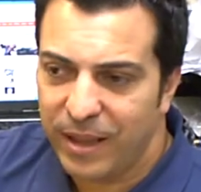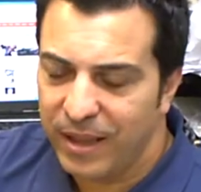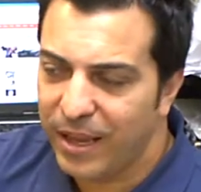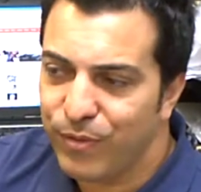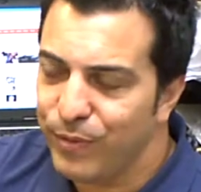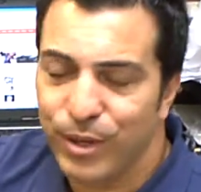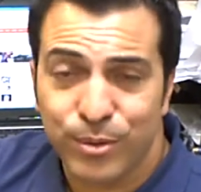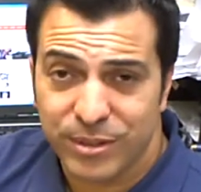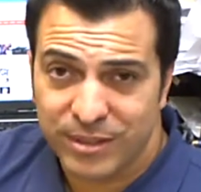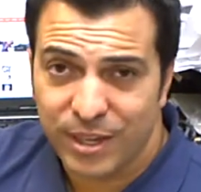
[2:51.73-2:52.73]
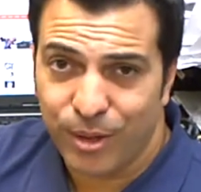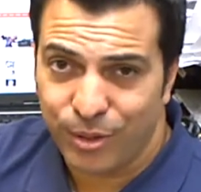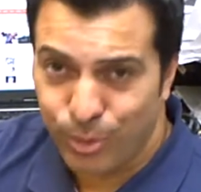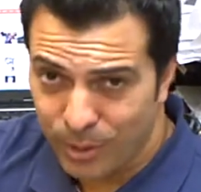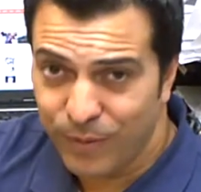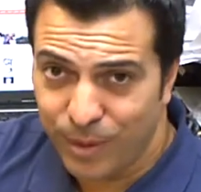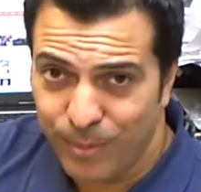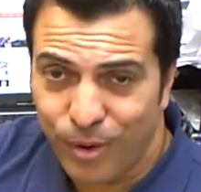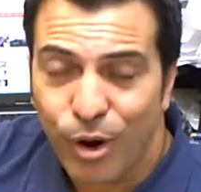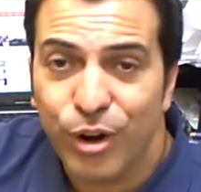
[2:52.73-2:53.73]
every vehicles that sell, 3 of them
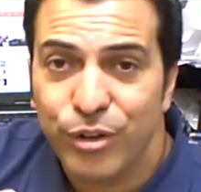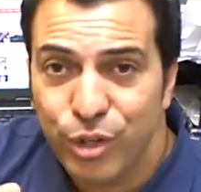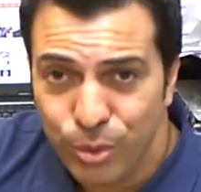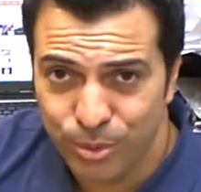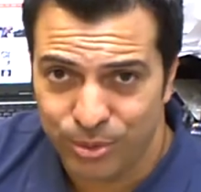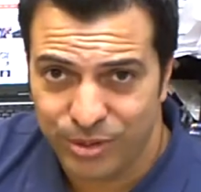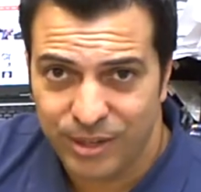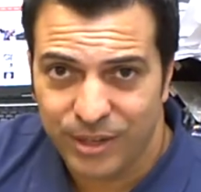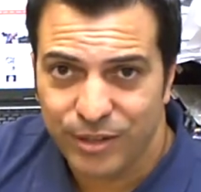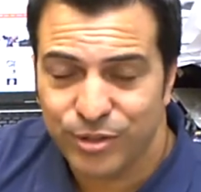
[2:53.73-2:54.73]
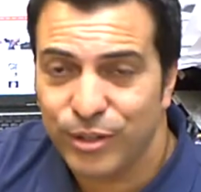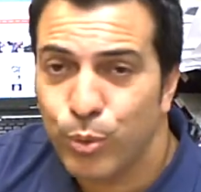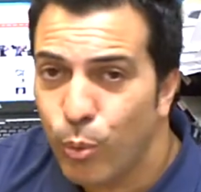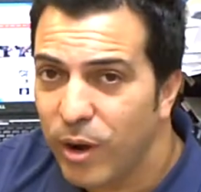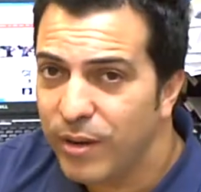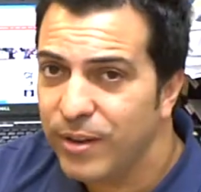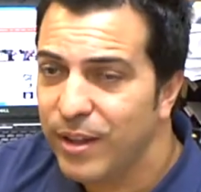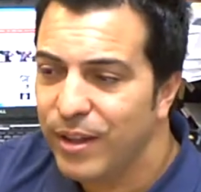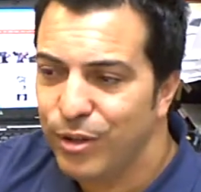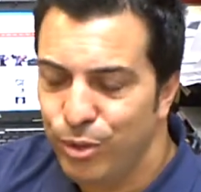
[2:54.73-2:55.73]
are used. So it's one
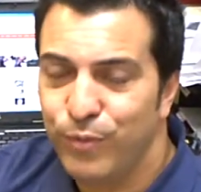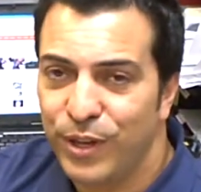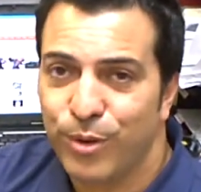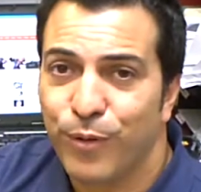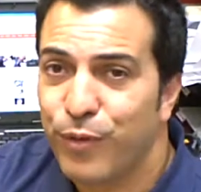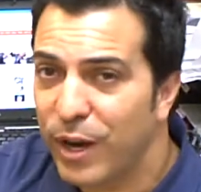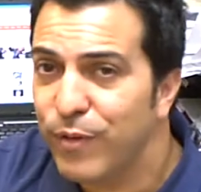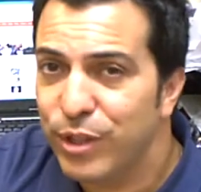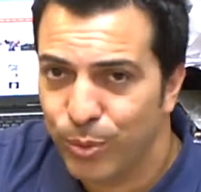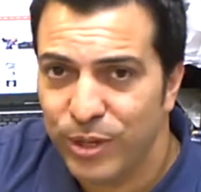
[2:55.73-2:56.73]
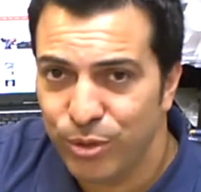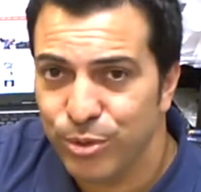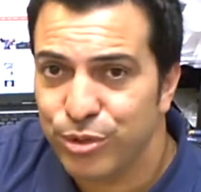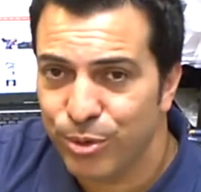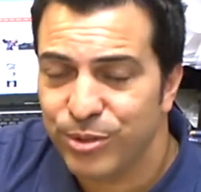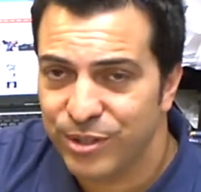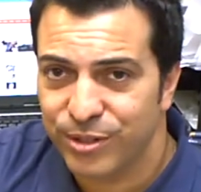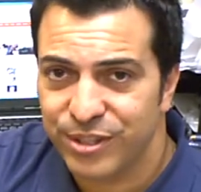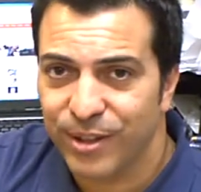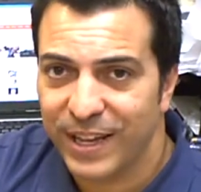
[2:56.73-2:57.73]
new vehicle for every 3 used scooters that are
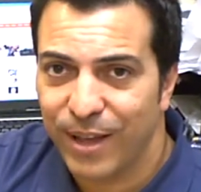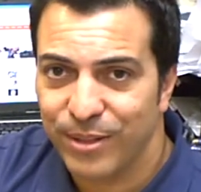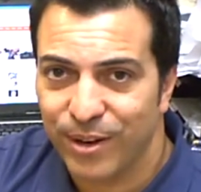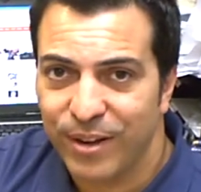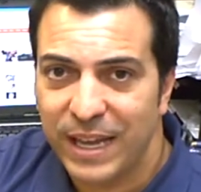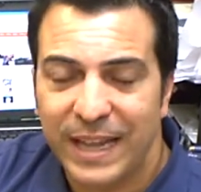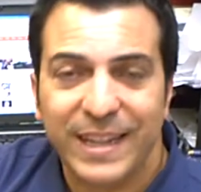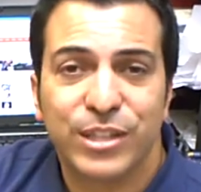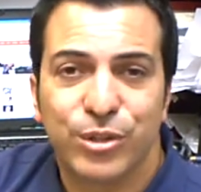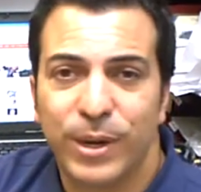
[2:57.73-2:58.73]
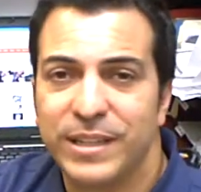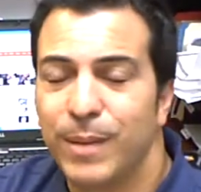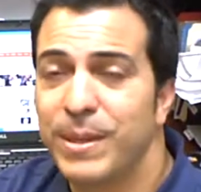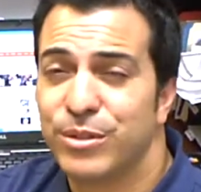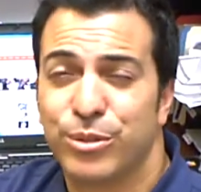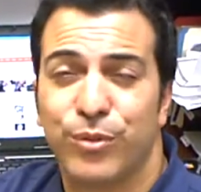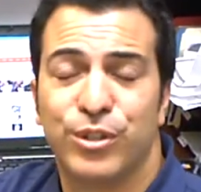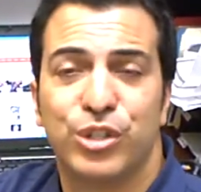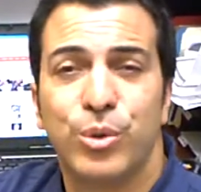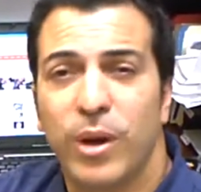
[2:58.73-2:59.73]
selling out there. And that's great. That means there's over
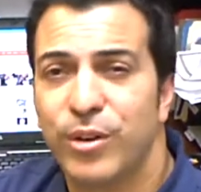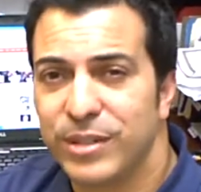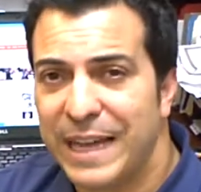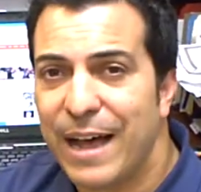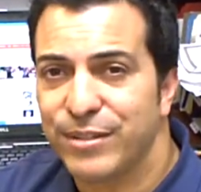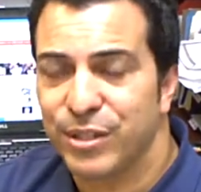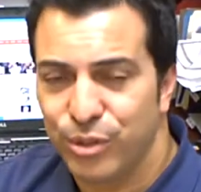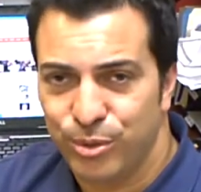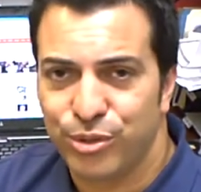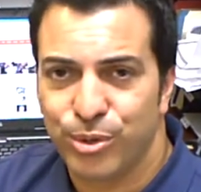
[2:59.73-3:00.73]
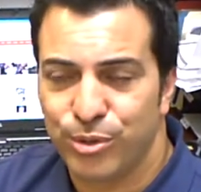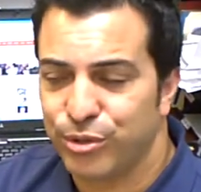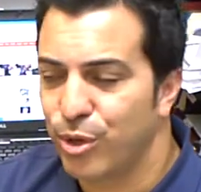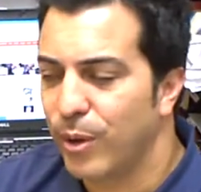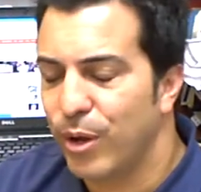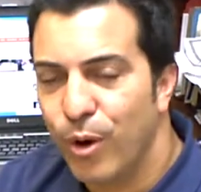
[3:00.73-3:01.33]
200,000 used scooters going